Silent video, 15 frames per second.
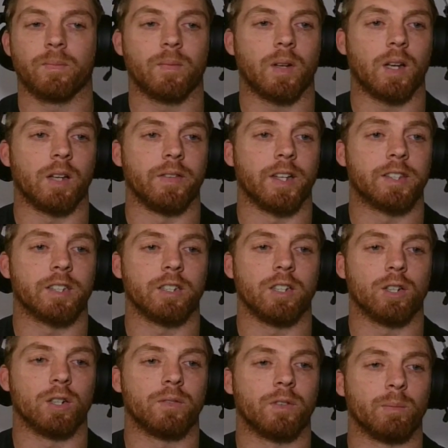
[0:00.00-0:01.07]
And that's how you
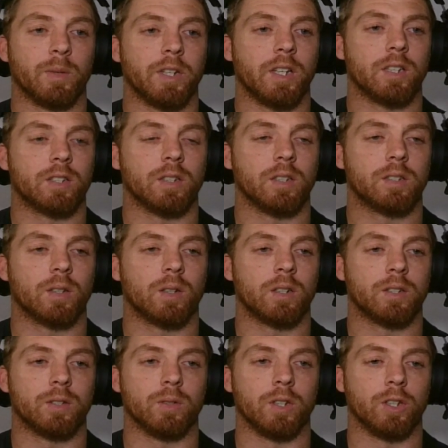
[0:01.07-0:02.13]
go from an SSR
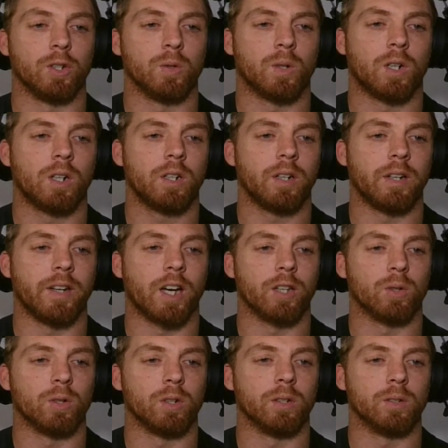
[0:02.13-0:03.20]
to a UR, and now
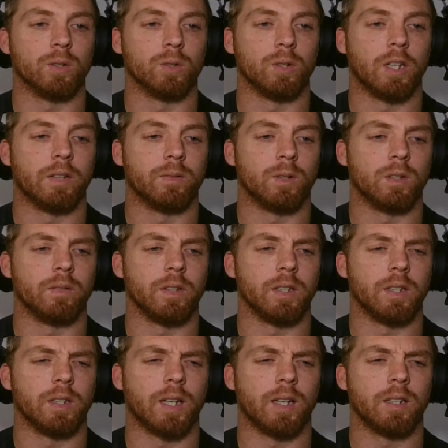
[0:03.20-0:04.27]
your level of a
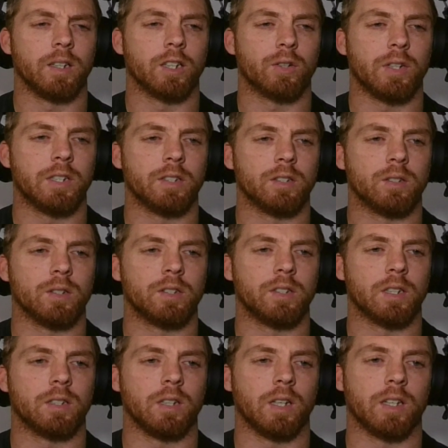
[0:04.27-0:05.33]
year increases to
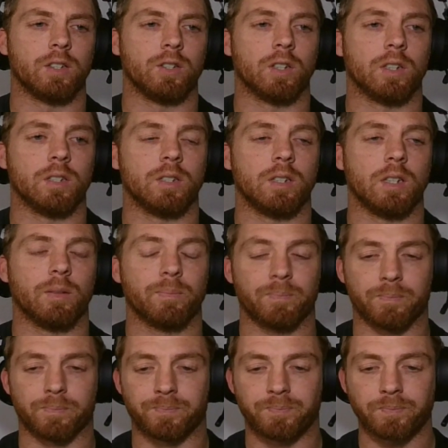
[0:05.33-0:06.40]
60, as you can see.
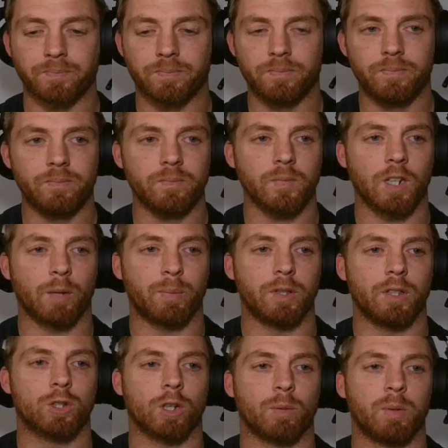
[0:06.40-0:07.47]
Up in the
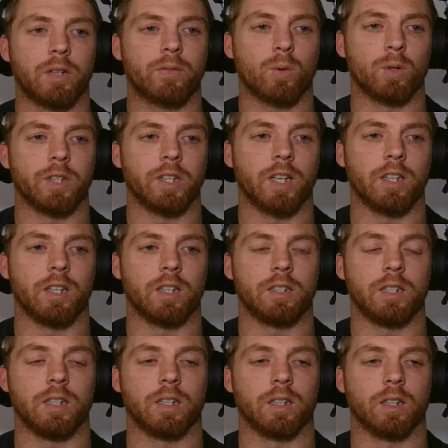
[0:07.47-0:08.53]
top left corner here, you can
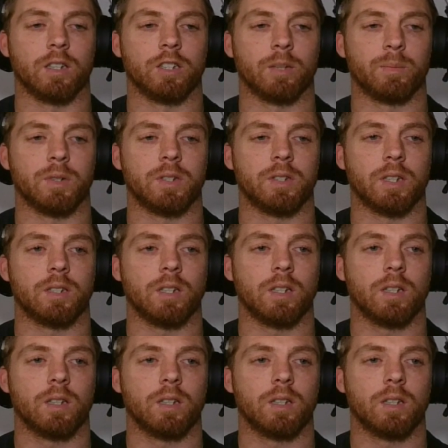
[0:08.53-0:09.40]
see it goes up to 60.